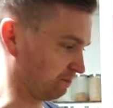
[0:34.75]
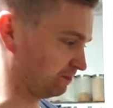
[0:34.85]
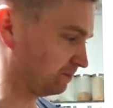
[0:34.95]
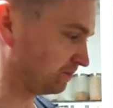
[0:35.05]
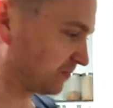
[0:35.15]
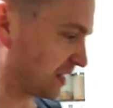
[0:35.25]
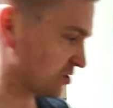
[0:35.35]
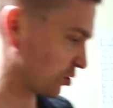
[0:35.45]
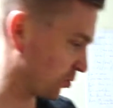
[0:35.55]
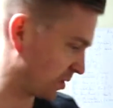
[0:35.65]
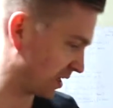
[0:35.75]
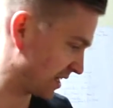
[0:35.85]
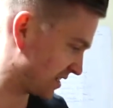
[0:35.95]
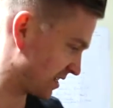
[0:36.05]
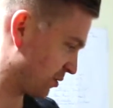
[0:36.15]
And so
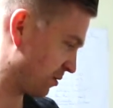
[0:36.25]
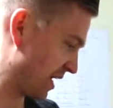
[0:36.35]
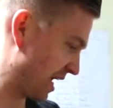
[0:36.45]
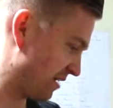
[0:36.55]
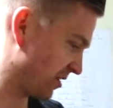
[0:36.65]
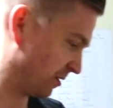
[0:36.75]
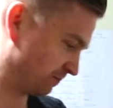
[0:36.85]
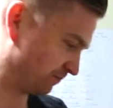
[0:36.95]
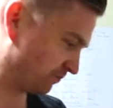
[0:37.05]
let's see what we have here.